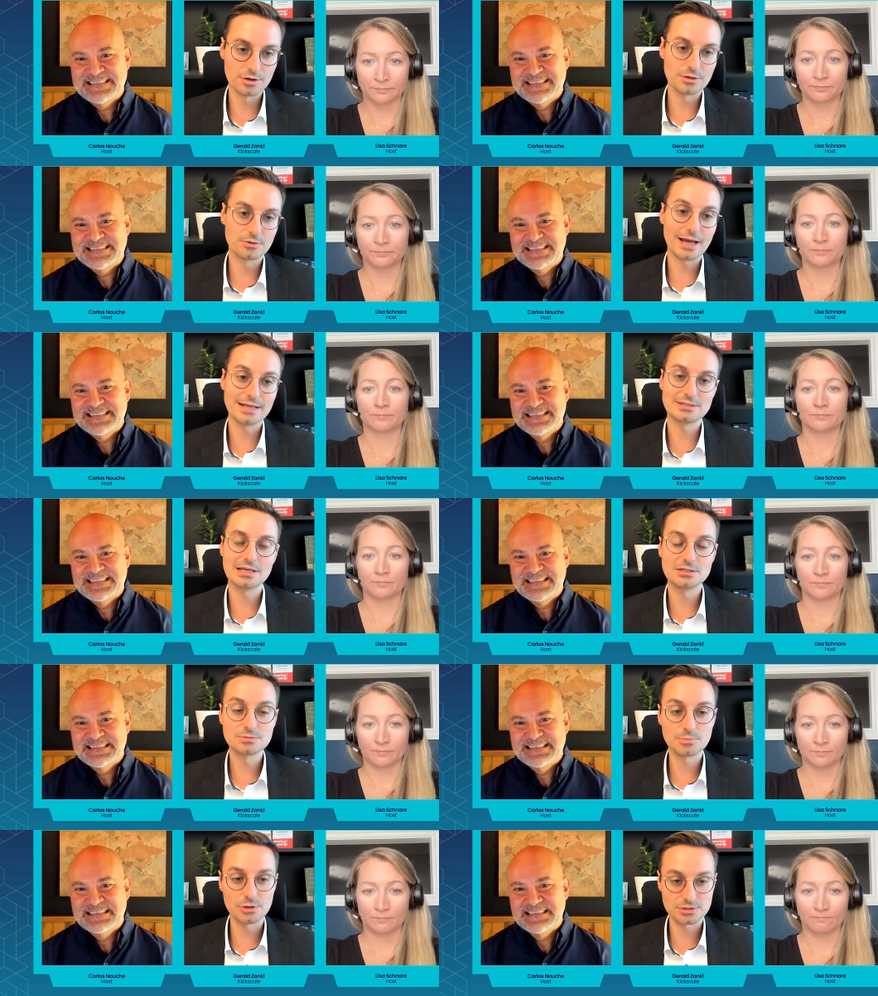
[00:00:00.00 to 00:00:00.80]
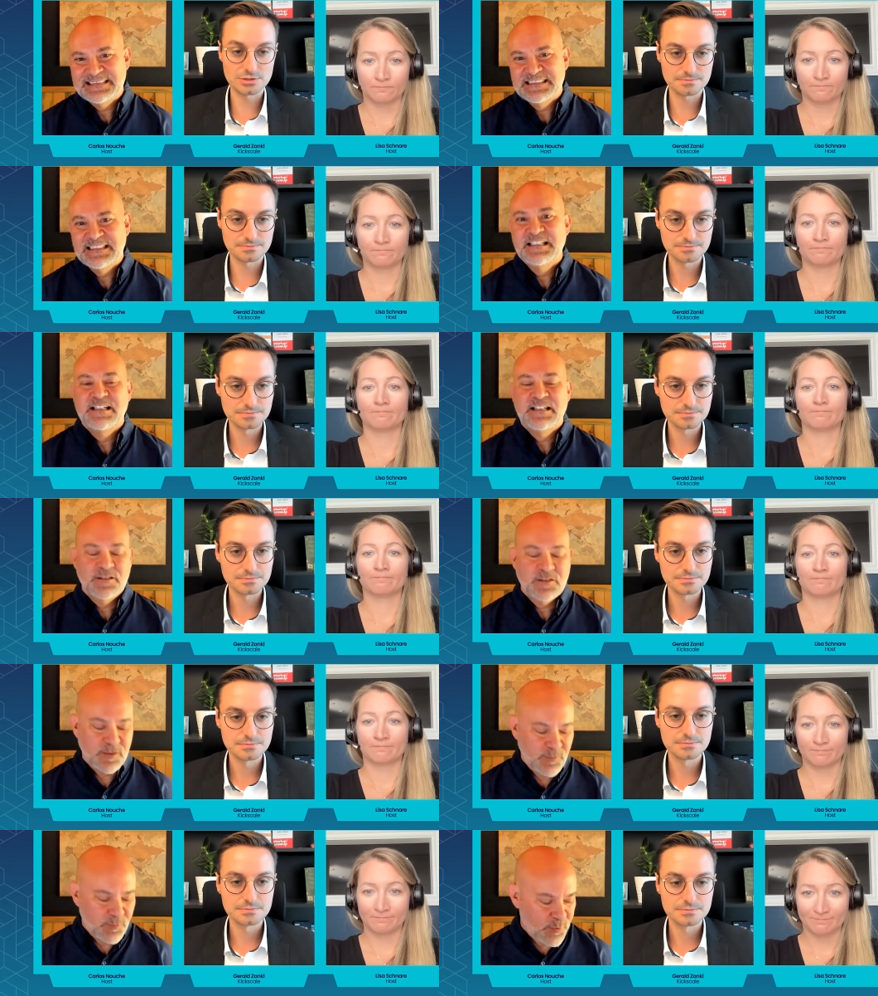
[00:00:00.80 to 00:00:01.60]
Speaker 1: the right salesperson
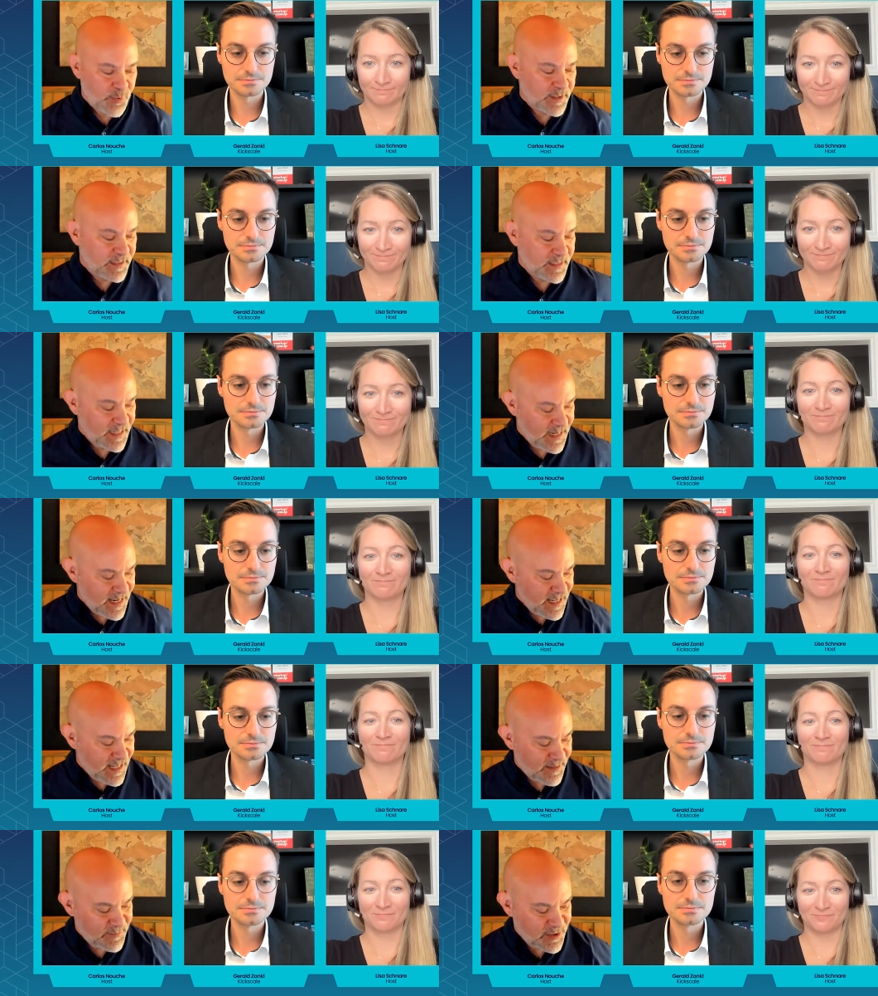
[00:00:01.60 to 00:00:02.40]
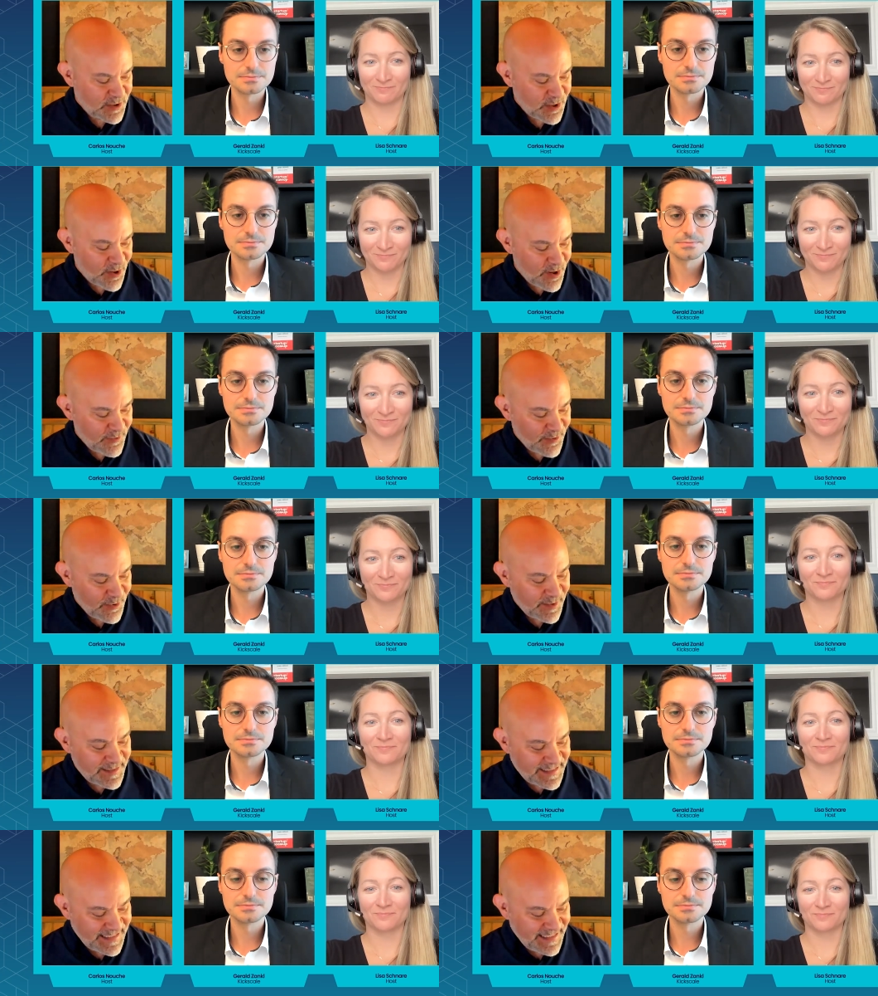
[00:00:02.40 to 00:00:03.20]
Speaker 2: good point and eight i'm sorry there
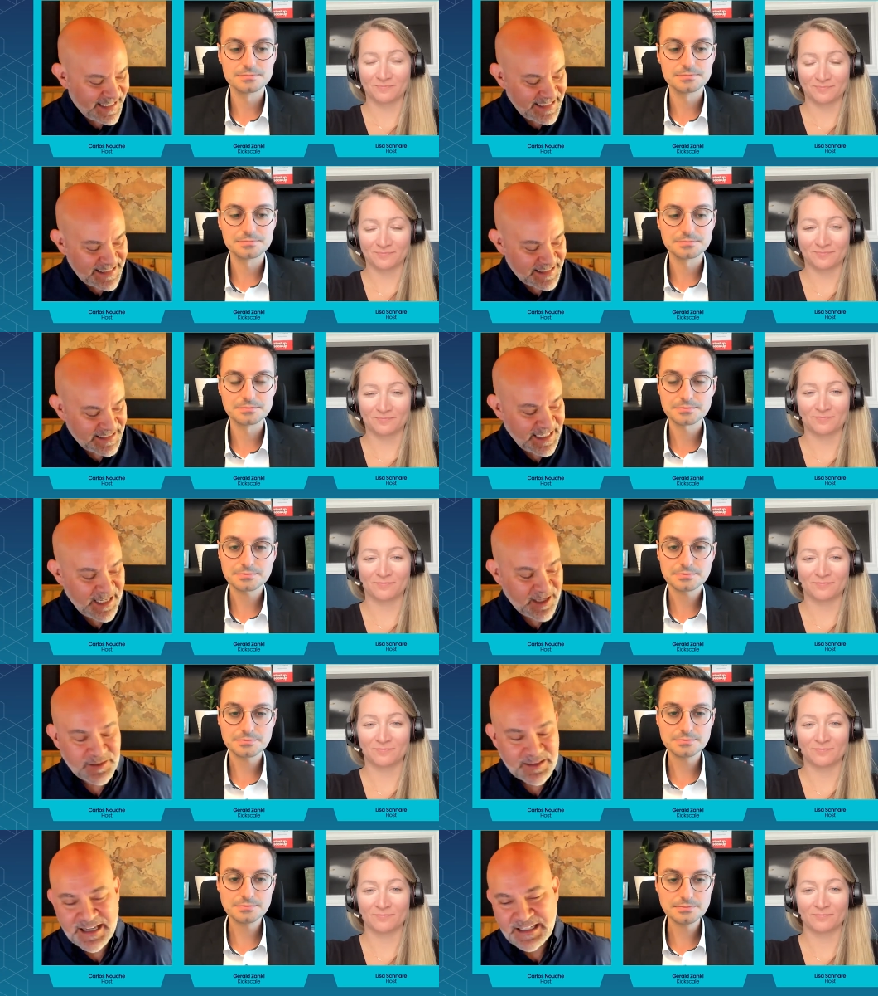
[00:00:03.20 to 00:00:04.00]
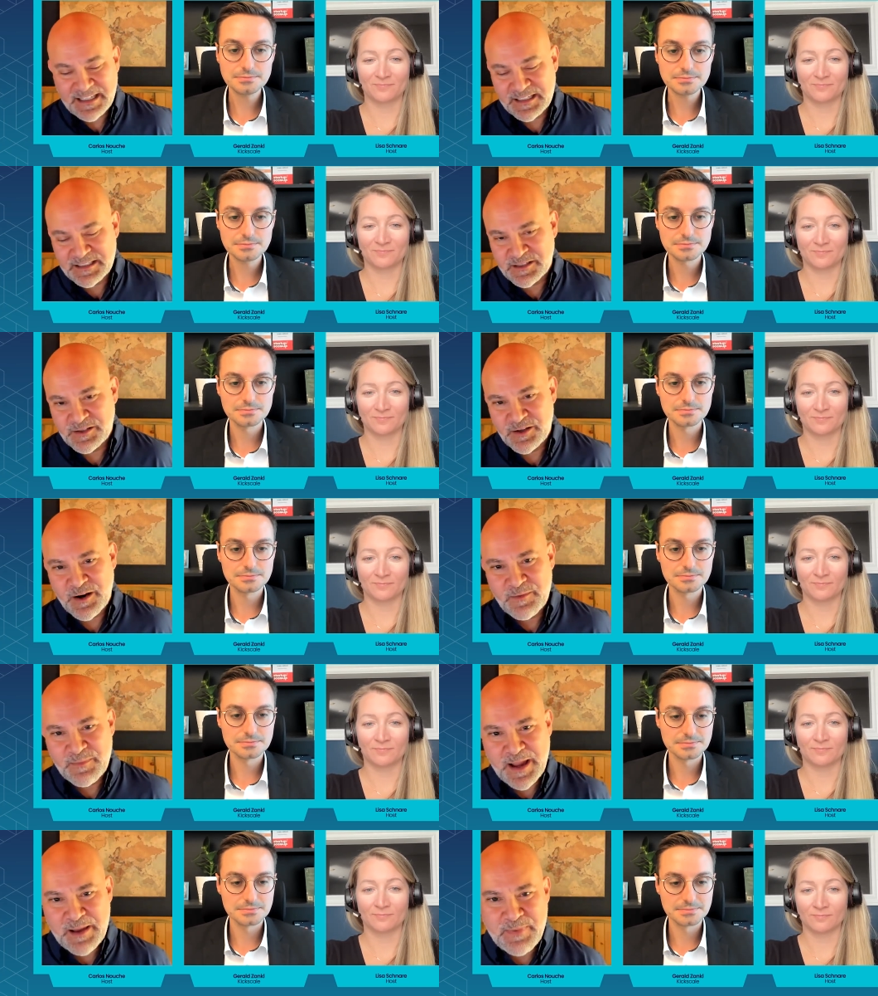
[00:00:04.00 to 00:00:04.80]
it's Kickscale not
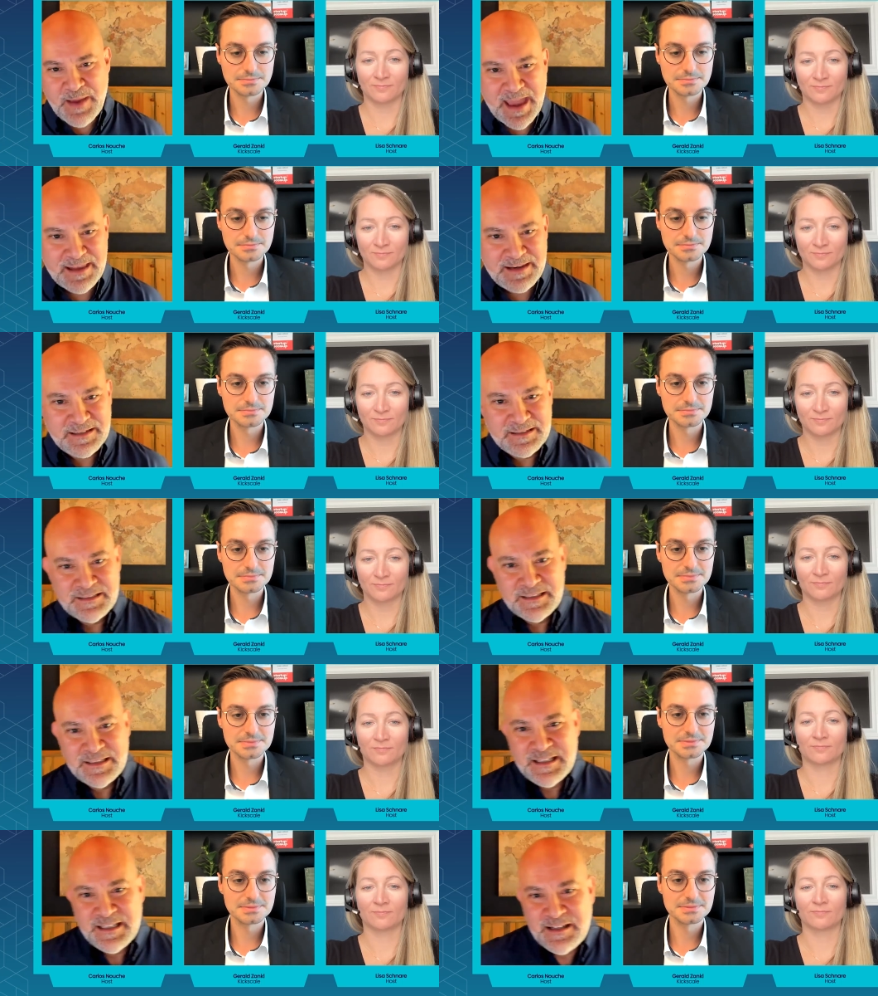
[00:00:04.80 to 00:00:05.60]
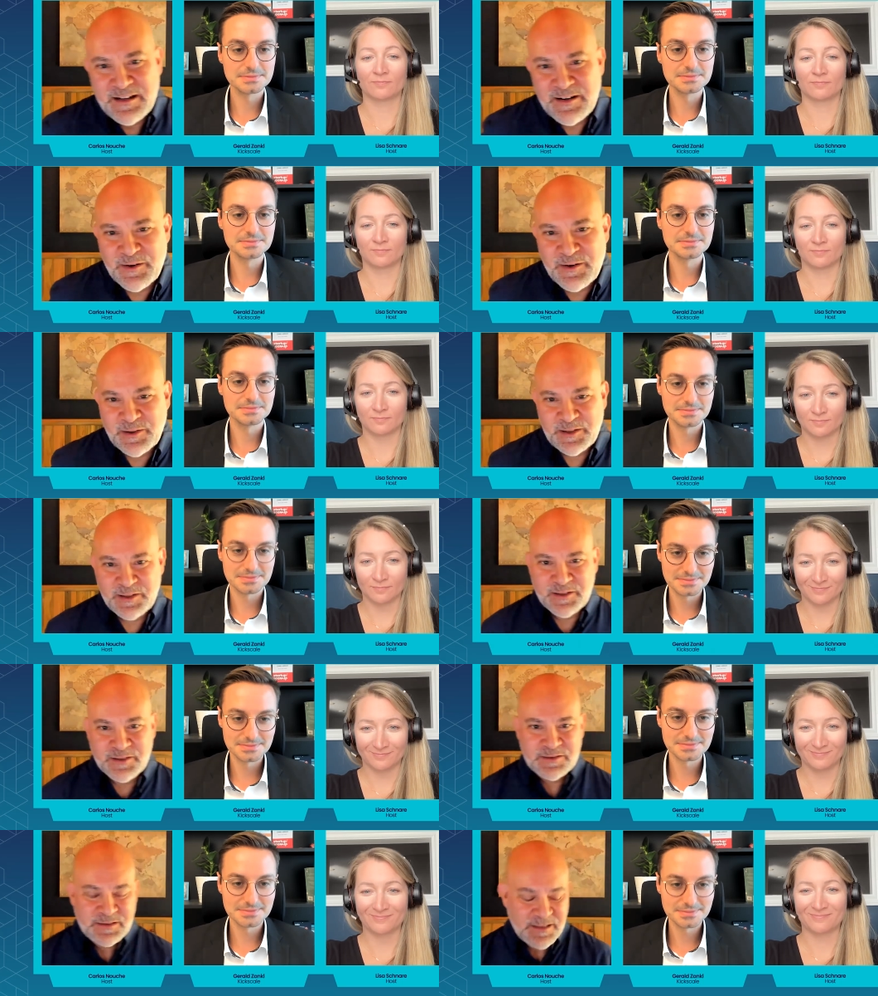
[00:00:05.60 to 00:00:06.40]
kickstart my bad
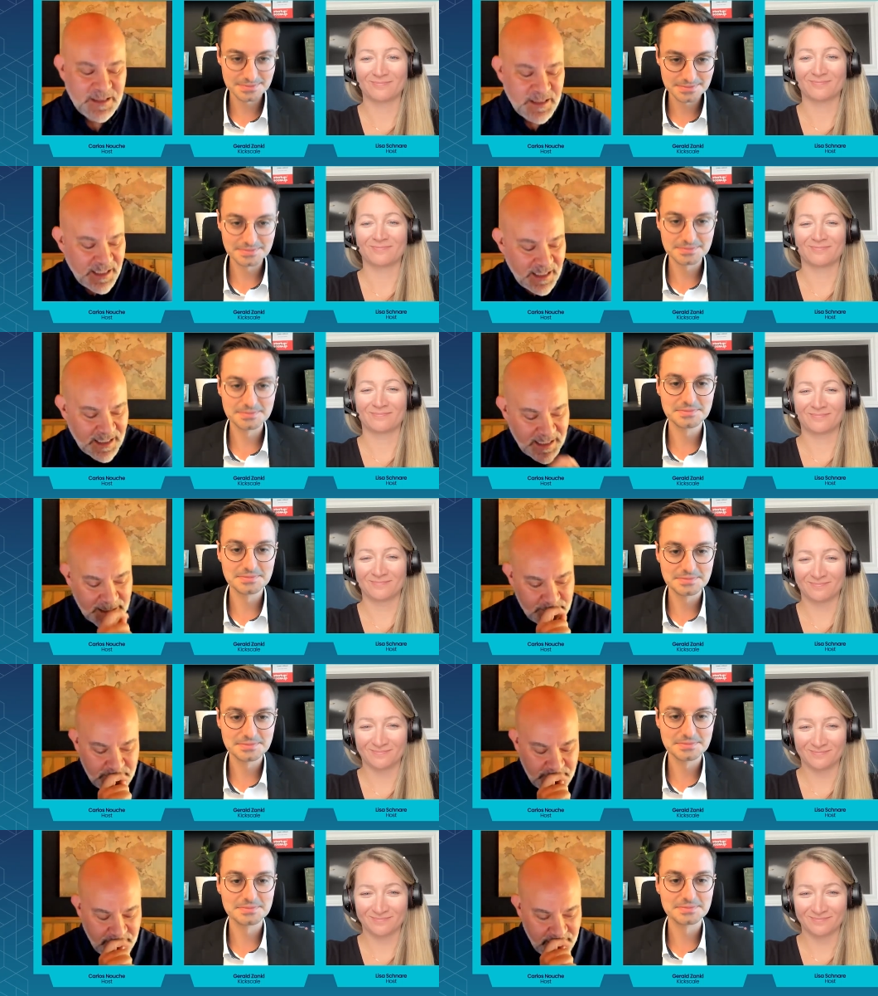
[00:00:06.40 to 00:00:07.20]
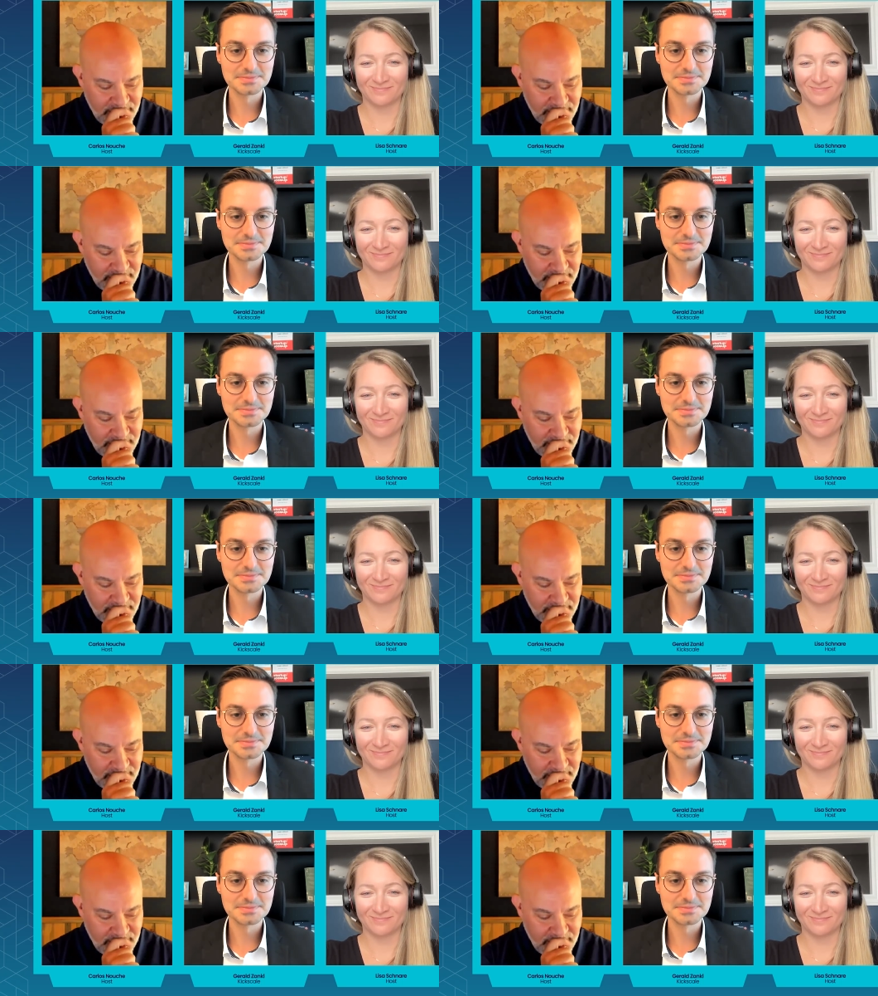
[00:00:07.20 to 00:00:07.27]
earlier um,